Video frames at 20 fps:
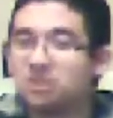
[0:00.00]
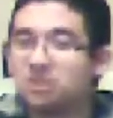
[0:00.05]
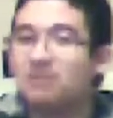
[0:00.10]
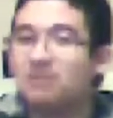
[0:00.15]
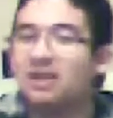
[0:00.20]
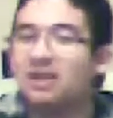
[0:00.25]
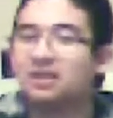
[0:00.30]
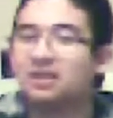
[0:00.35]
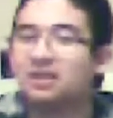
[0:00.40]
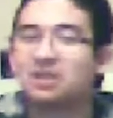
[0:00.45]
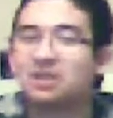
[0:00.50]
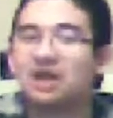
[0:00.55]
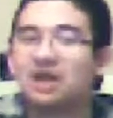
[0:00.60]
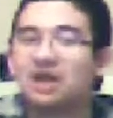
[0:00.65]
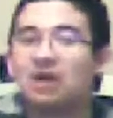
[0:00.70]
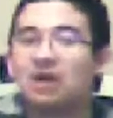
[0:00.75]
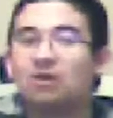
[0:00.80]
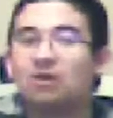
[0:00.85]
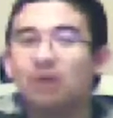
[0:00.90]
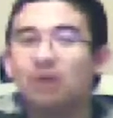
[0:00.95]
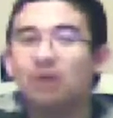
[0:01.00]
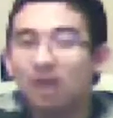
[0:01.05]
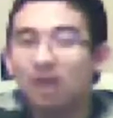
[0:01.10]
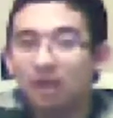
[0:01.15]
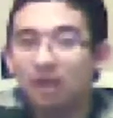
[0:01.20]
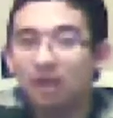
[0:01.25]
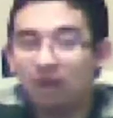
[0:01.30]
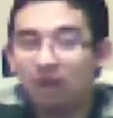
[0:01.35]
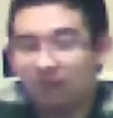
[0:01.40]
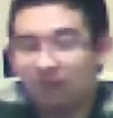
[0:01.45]
minutes, and how
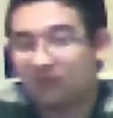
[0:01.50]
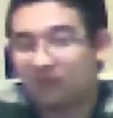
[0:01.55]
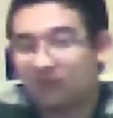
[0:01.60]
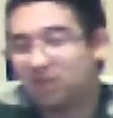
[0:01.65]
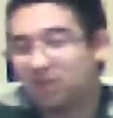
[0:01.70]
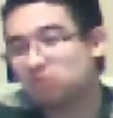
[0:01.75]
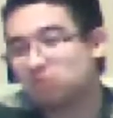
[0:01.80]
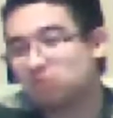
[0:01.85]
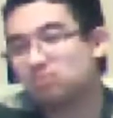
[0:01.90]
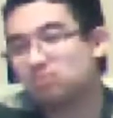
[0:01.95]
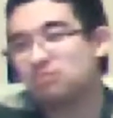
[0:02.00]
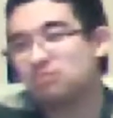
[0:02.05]
with this,